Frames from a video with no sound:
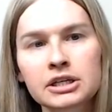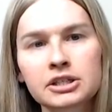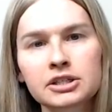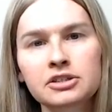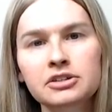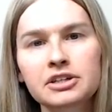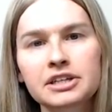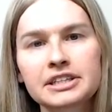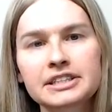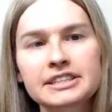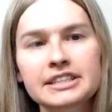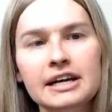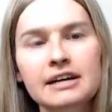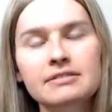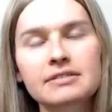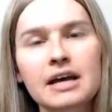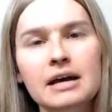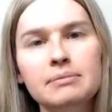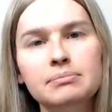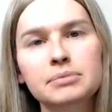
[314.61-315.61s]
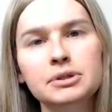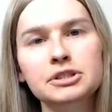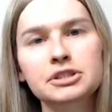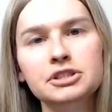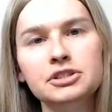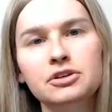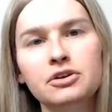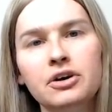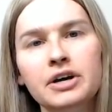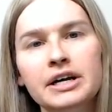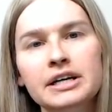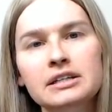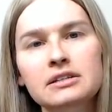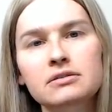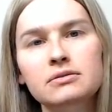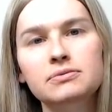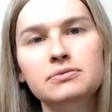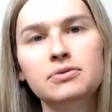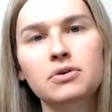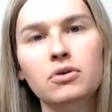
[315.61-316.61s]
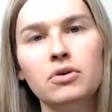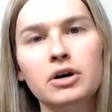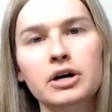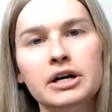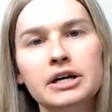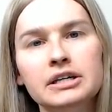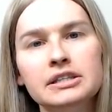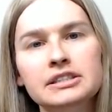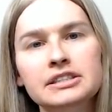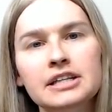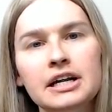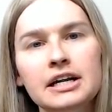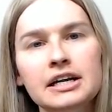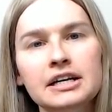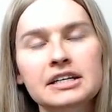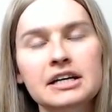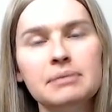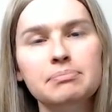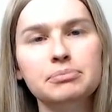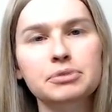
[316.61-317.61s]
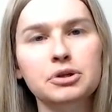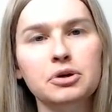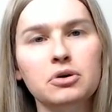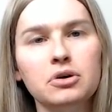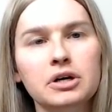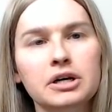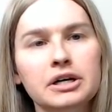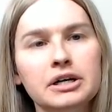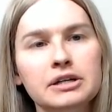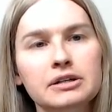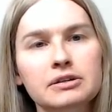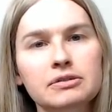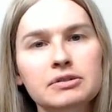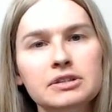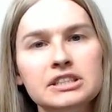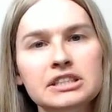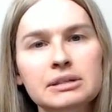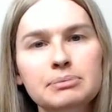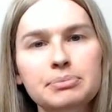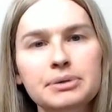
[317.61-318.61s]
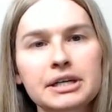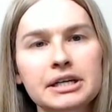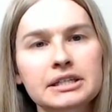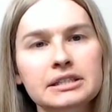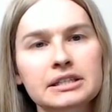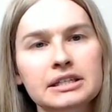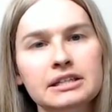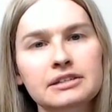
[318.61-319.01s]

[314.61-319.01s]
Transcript: you can save that burst coin for setting up your recipient